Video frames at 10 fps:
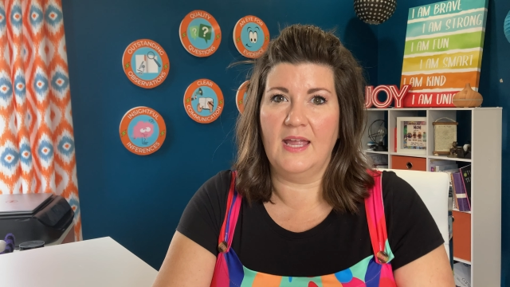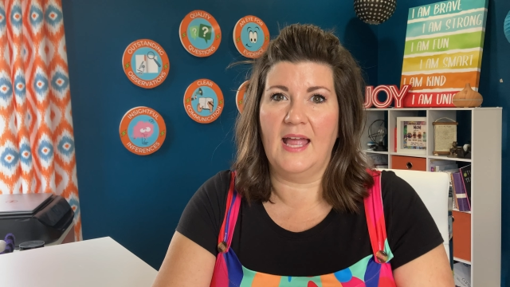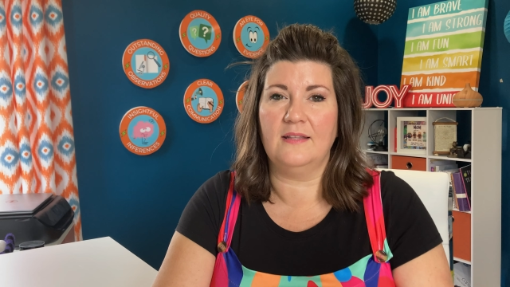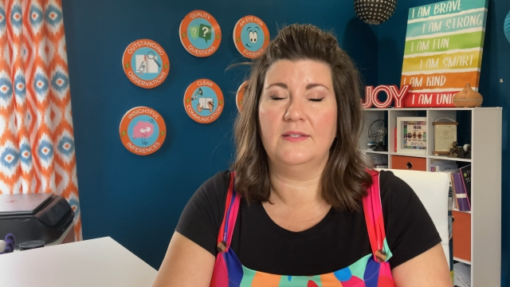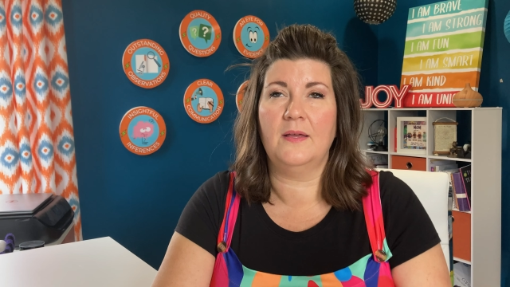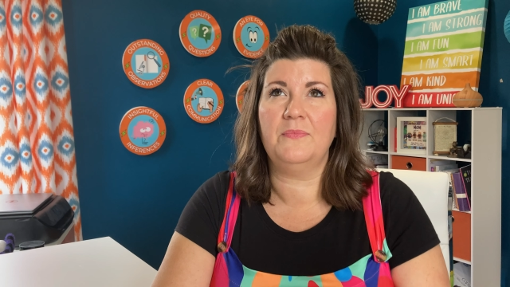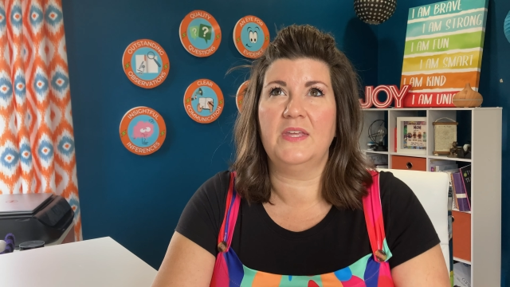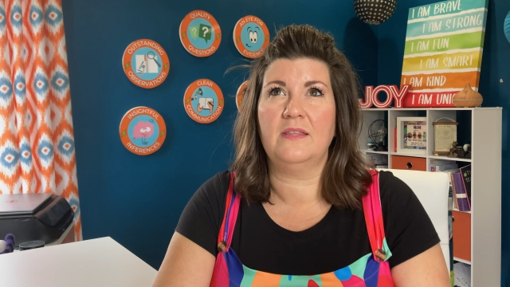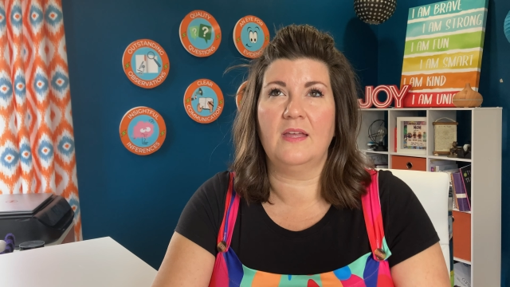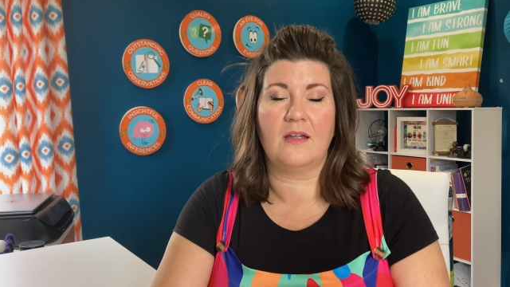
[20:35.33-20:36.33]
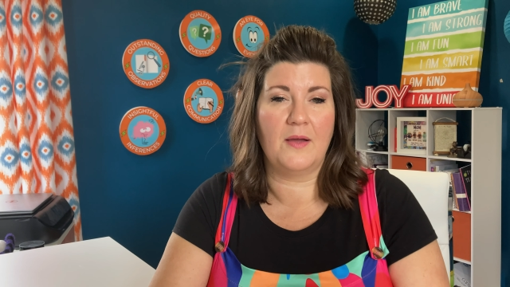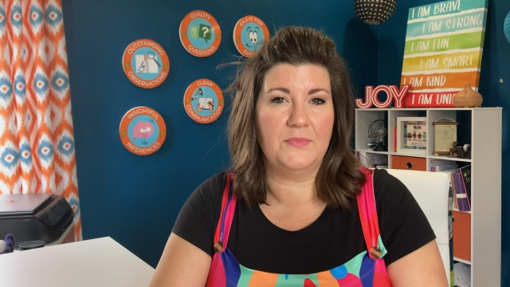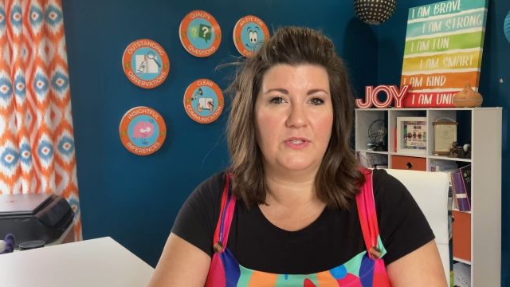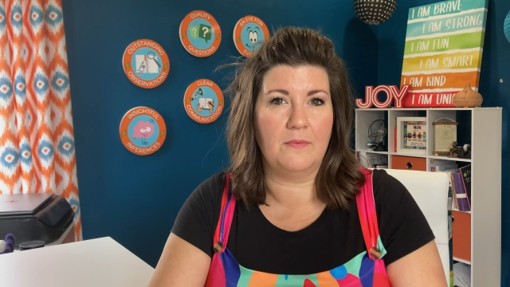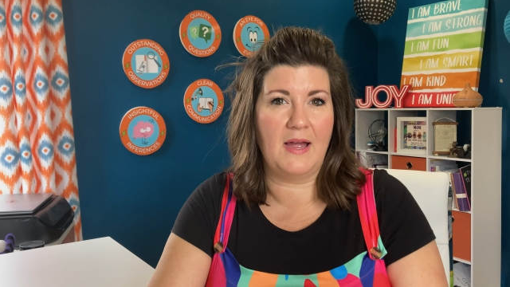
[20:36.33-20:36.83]
And something that
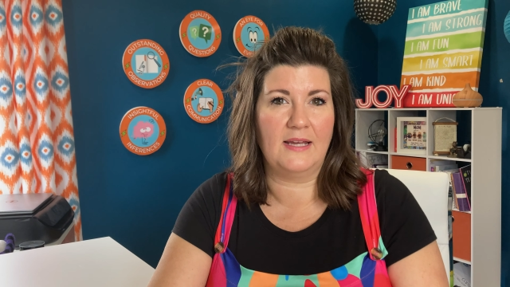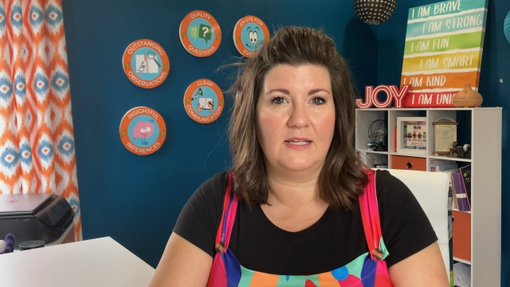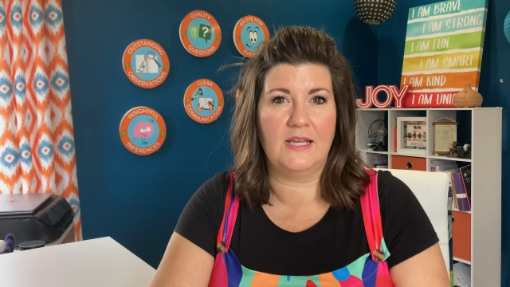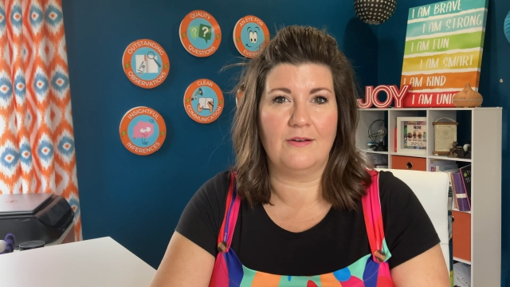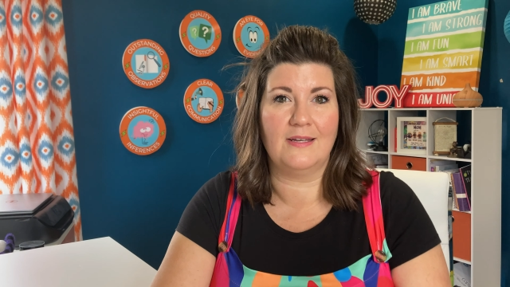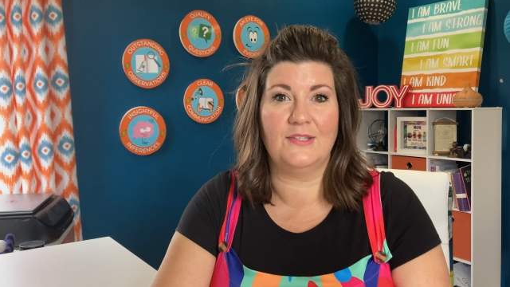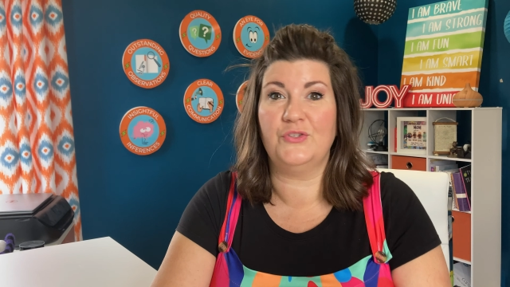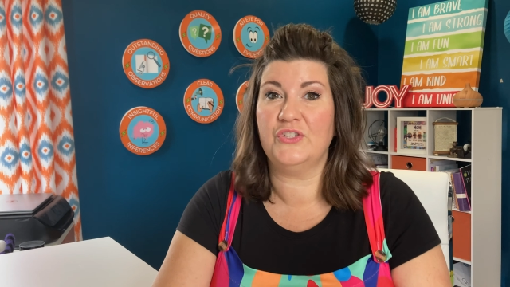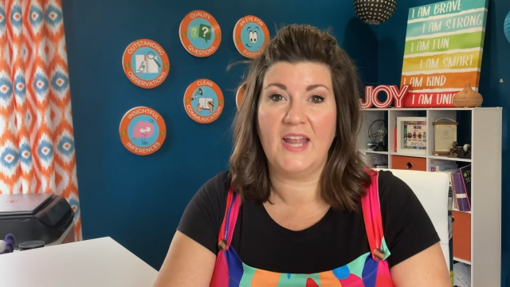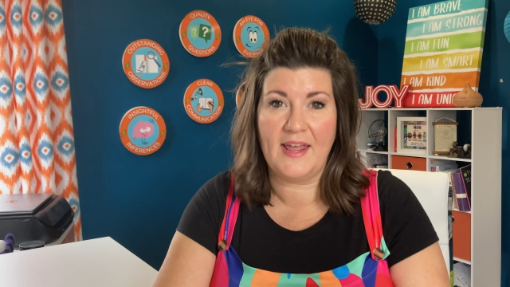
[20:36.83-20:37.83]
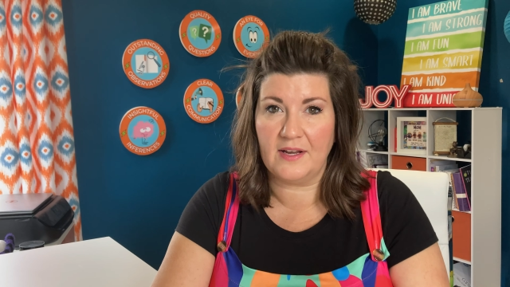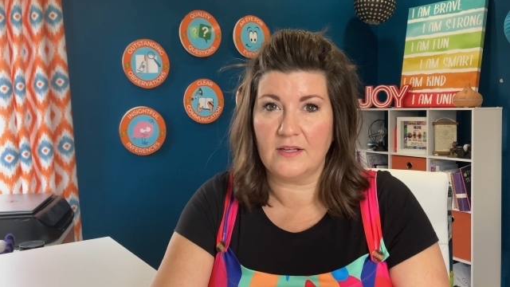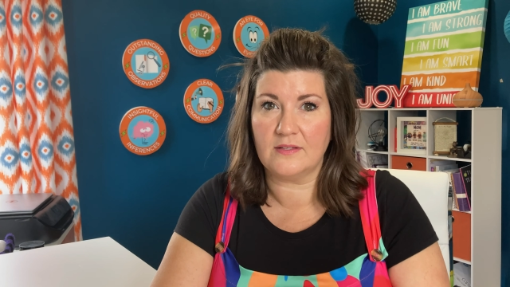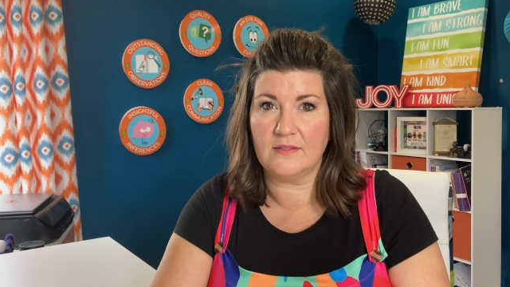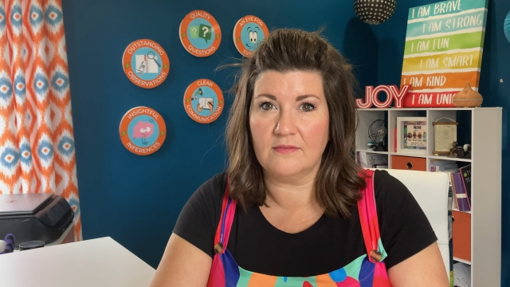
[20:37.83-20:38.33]
comes to mind here is
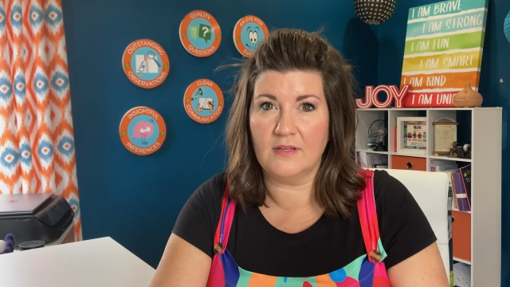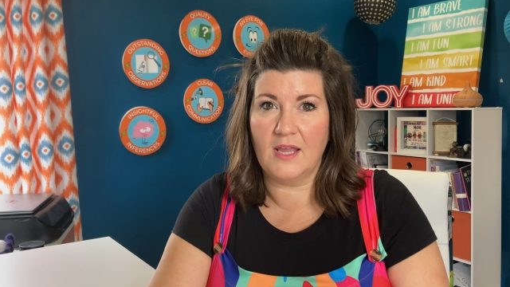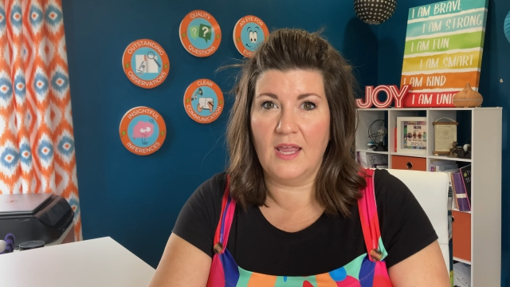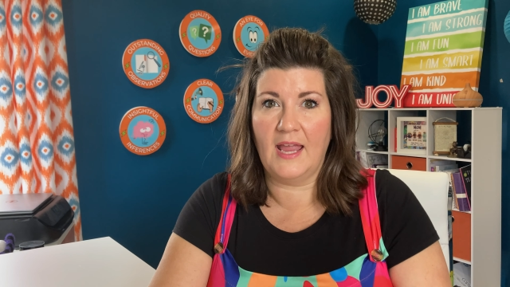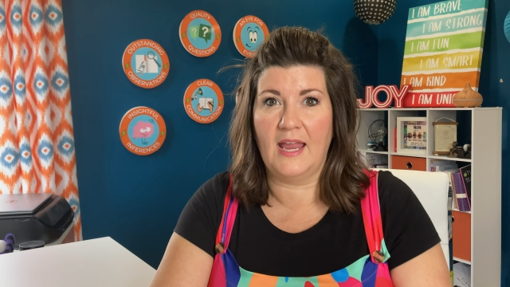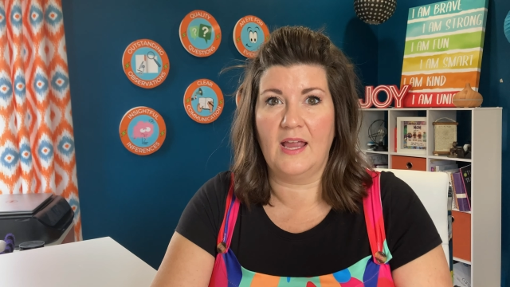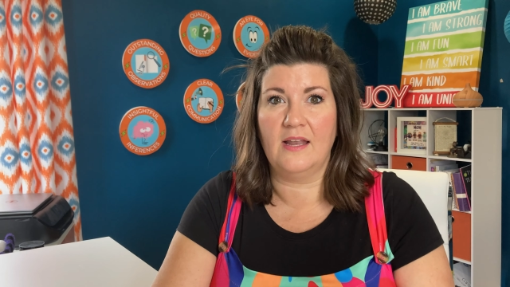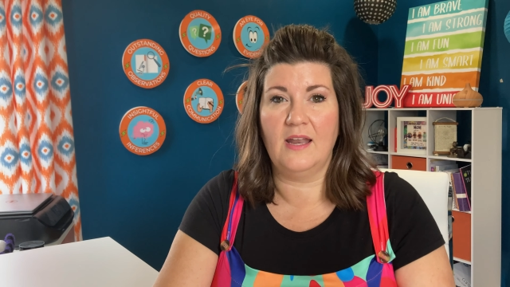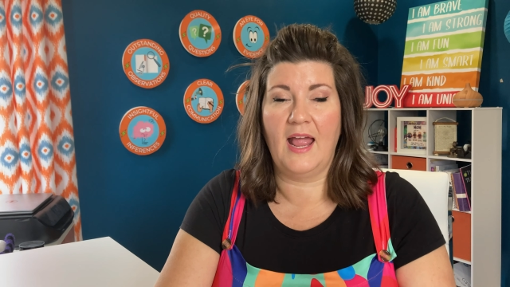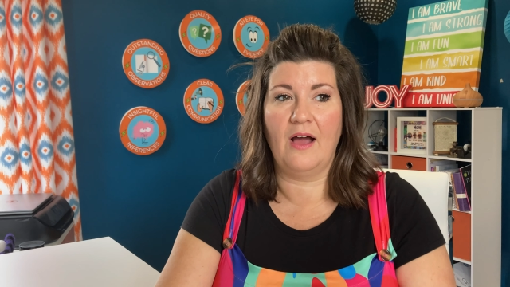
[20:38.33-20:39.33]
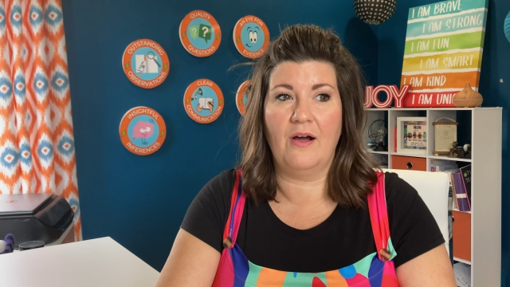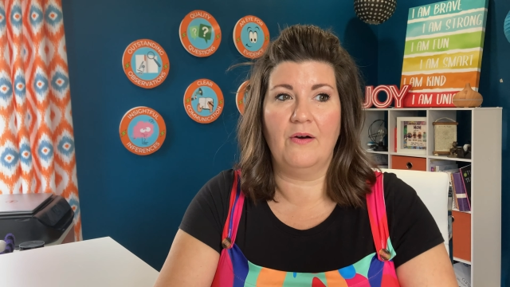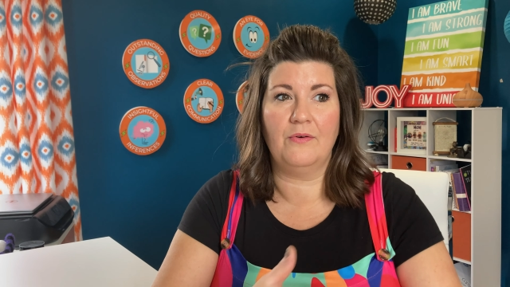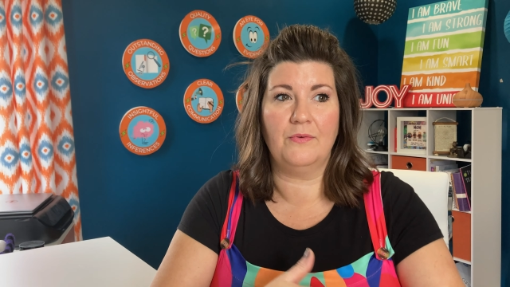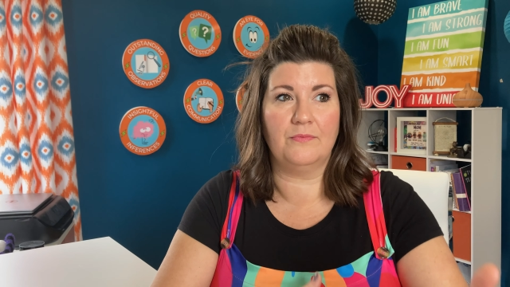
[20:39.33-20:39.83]
genetics and
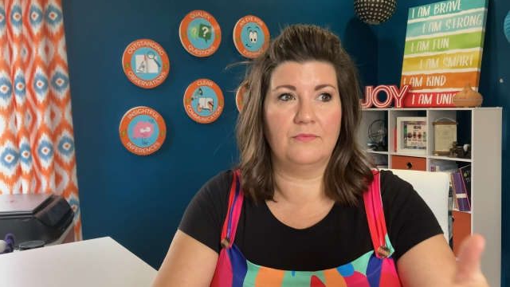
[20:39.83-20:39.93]
how